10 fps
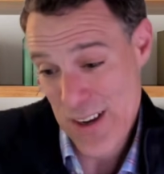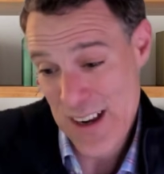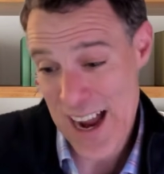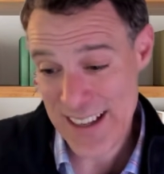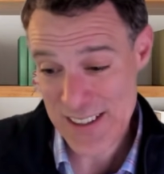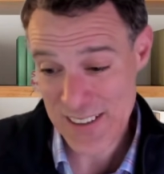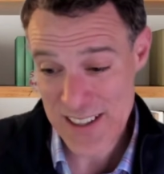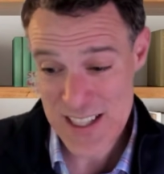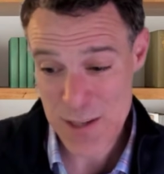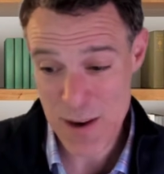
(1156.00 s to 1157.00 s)
get to
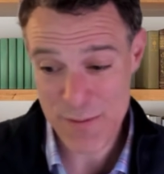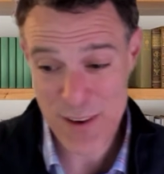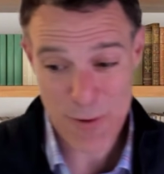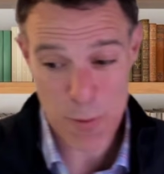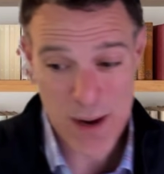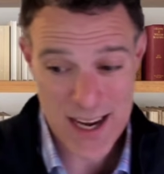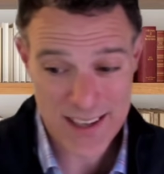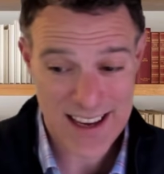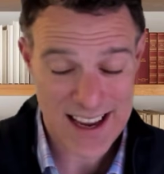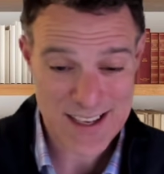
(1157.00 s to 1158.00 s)
listen to my favorite
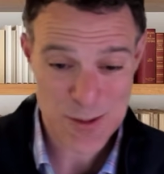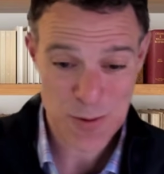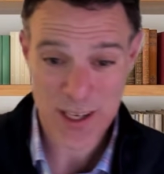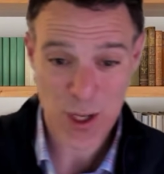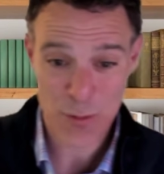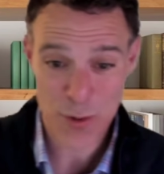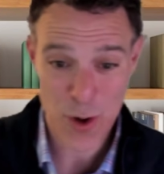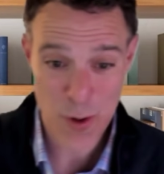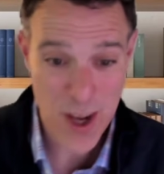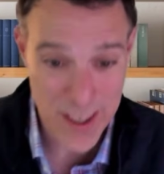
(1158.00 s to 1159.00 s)
podcasts when I go for a
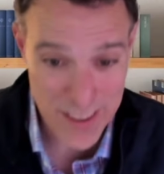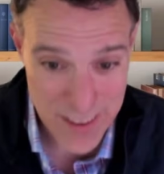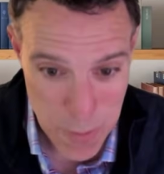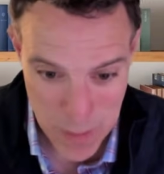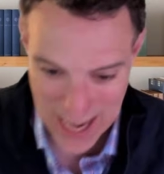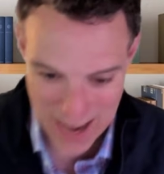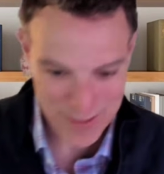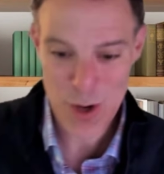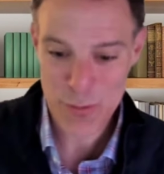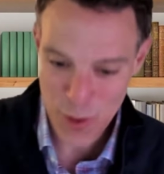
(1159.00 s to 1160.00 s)
run, but I have to
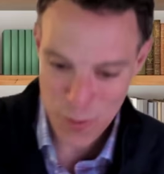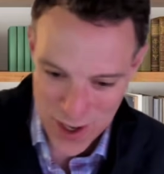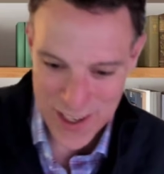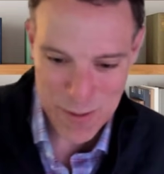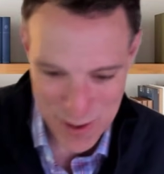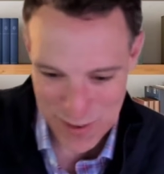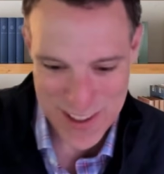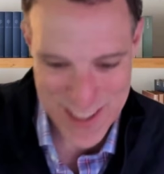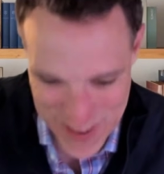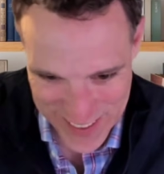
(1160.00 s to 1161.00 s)
go for a run to be able to
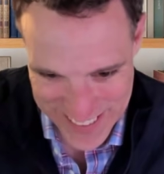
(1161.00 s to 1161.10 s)
do it.